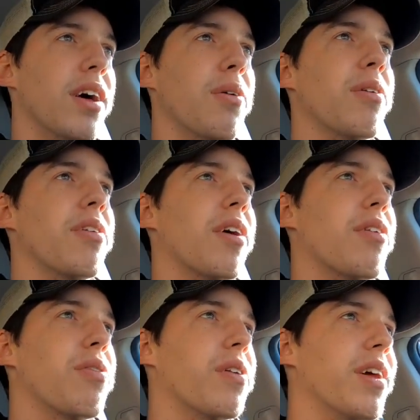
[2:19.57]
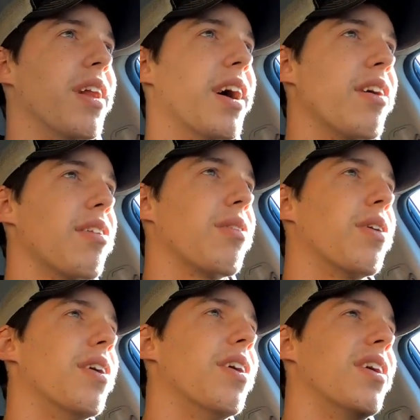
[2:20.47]
that was awfully nice of
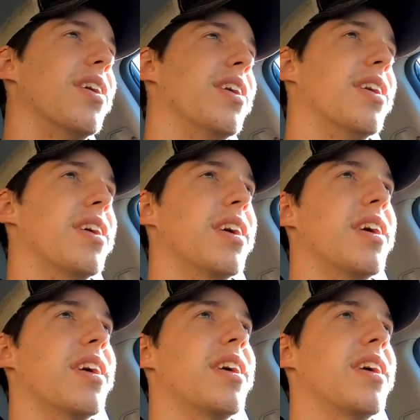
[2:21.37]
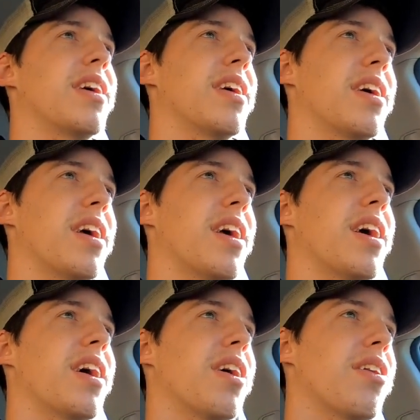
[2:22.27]
her
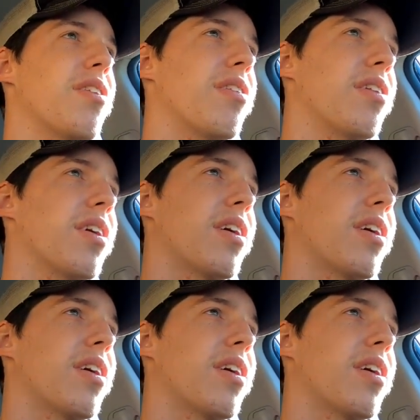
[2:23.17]
and